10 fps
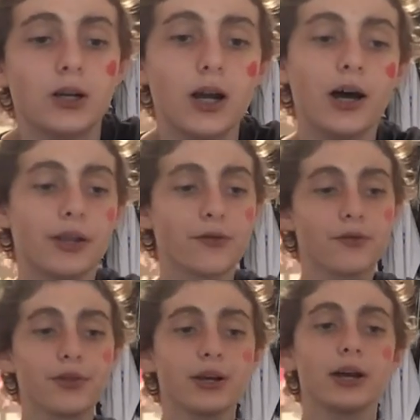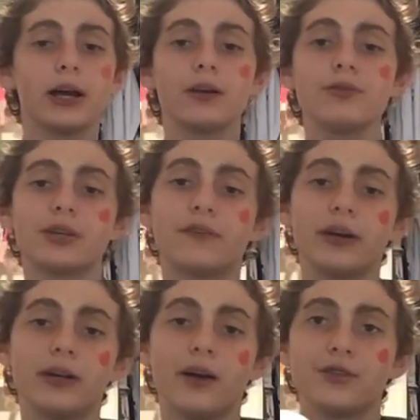Another thing I use if
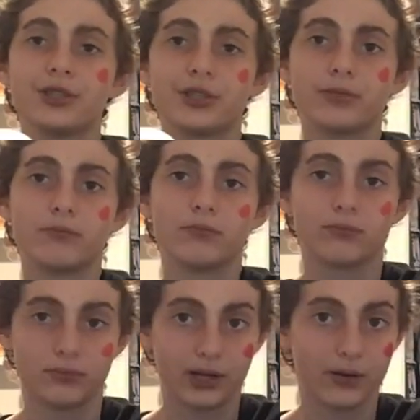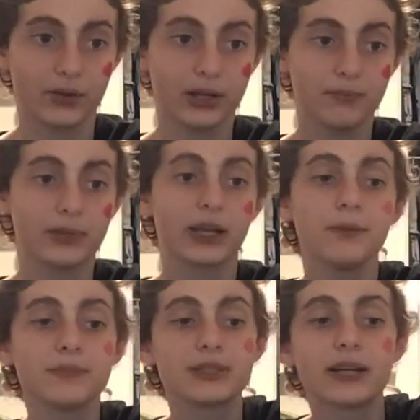I have I know I
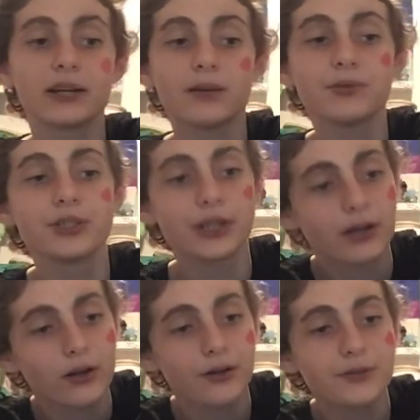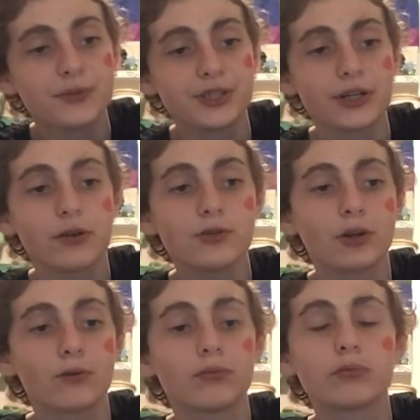keep saying stickers, but stickers
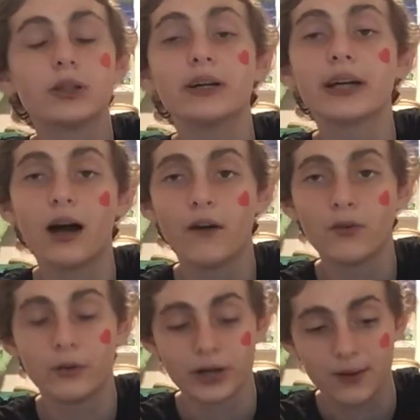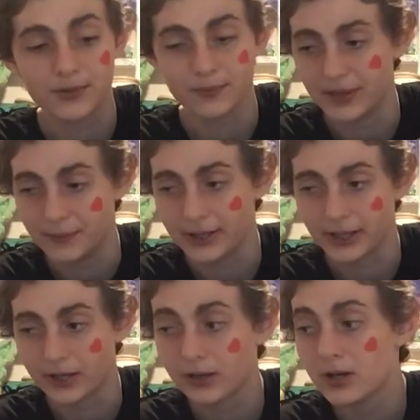are really helpful when it comes to
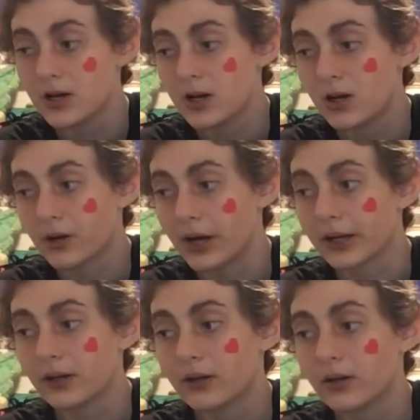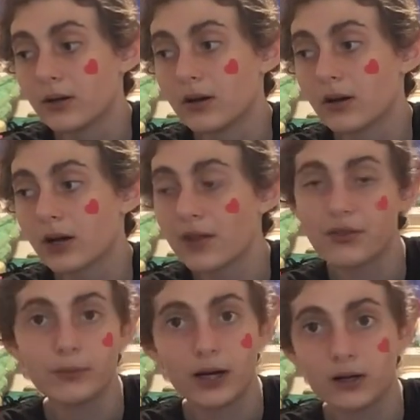making. Like, cut
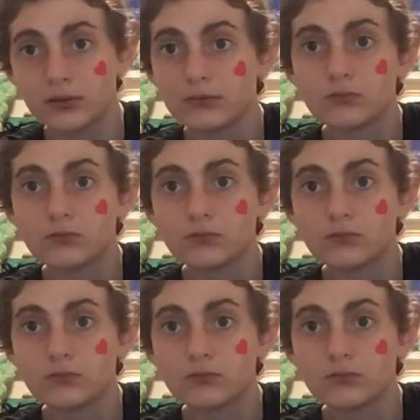them out.